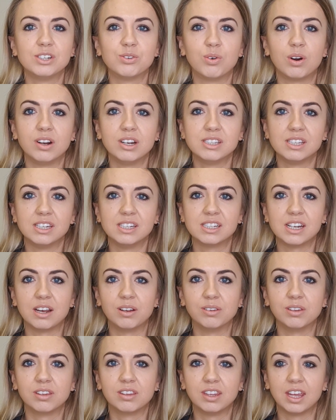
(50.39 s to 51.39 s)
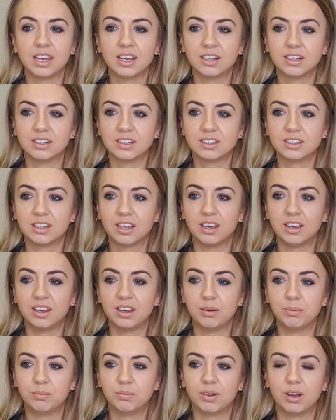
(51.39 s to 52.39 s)
writing down the things that
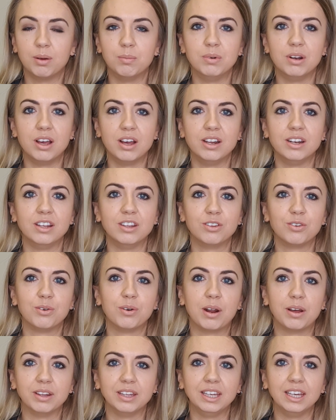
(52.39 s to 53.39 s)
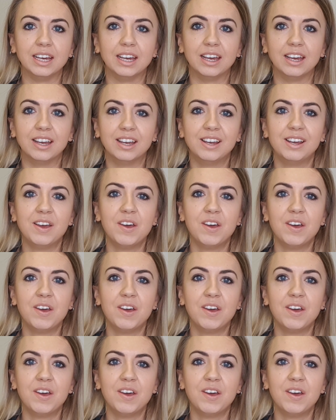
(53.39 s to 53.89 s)
I'm learning throughout the year